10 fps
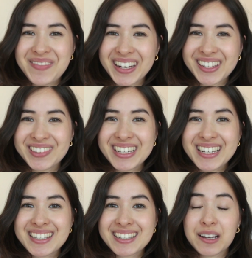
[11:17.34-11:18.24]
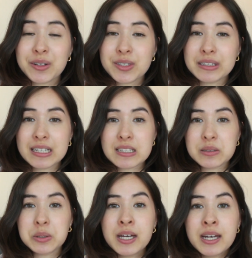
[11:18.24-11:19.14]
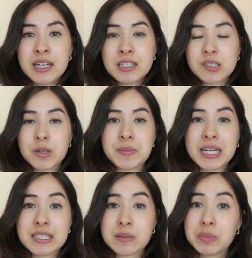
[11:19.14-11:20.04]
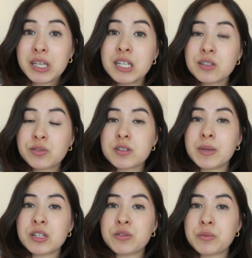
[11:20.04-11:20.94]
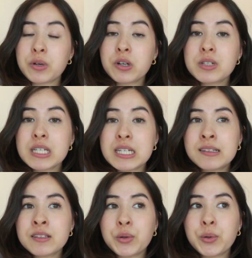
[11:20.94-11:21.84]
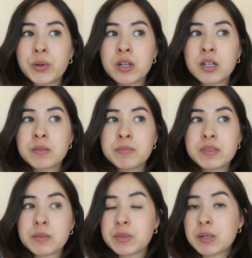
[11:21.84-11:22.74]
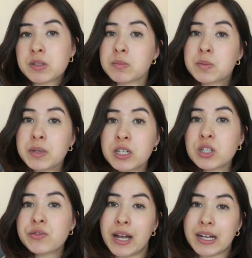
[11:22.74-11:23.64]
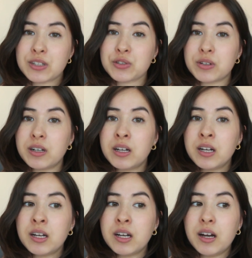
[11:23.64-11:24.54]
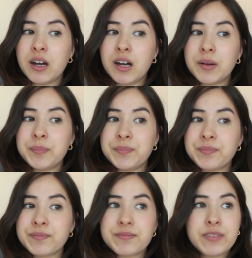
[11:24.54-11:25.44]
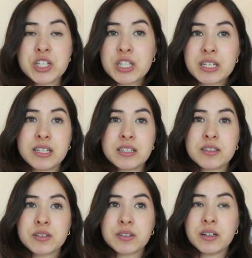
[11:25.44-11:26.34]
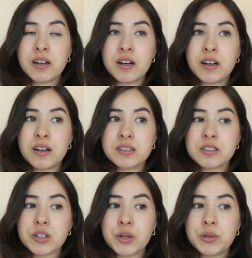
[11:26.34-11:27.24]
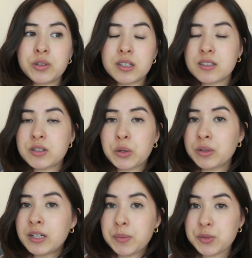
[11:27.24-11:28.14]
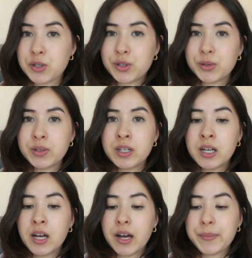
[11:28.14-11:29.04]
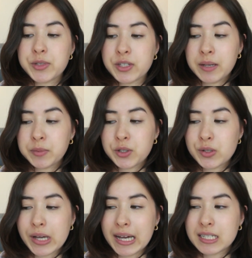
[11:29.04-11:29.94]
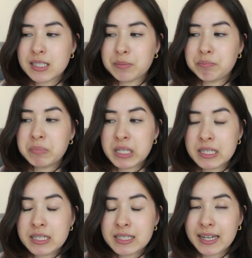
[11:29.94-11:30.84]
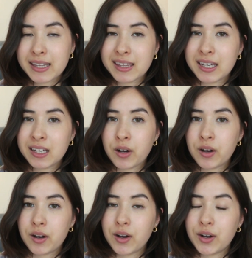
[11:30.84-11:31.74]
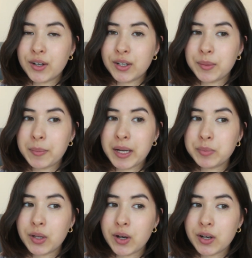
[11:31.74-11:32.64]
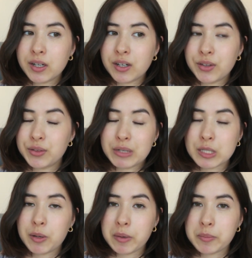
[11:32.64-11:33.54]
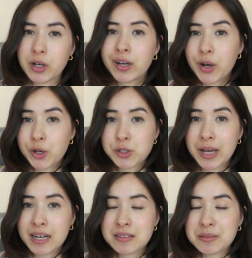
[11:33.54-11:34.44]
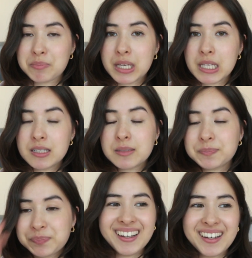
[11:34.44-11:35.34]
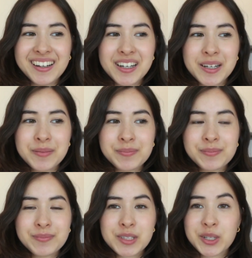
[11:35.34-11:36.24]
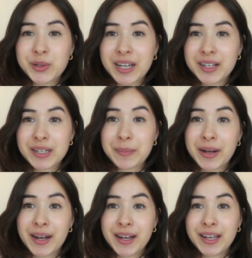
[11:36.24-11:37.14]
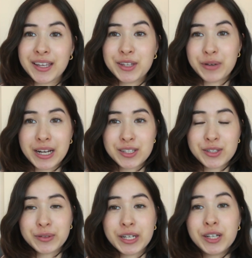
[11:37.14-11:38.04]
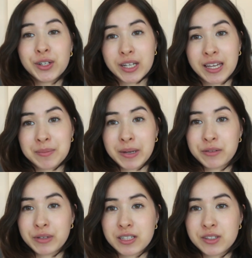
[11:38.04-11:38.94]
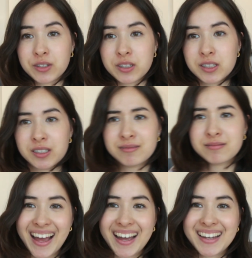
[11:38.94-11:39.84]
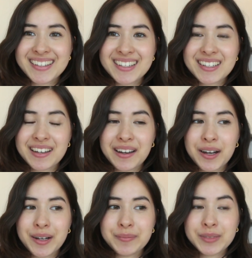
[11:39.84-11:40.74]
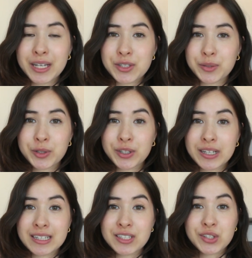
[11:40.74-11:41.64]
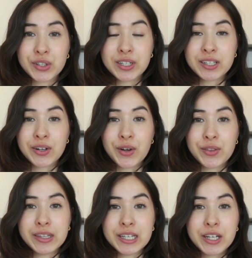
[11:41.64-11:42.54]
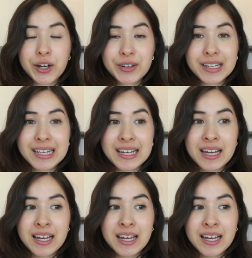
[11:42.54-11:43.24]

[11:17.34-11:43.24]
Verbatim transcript: the main ingredients. I also like to sometimes add some peas for some extra protein or sometimes some spinach for extra um, veggies, uh, so you, it's totally up to you. Um, today I'm going to add some peas. I think on my blog, on the recipe on my blog, I also added some peas. Um, so yeah, my the rice is already cooking in my rice cooker. And um, yes, yeah, so I'm gonna get started on the curry.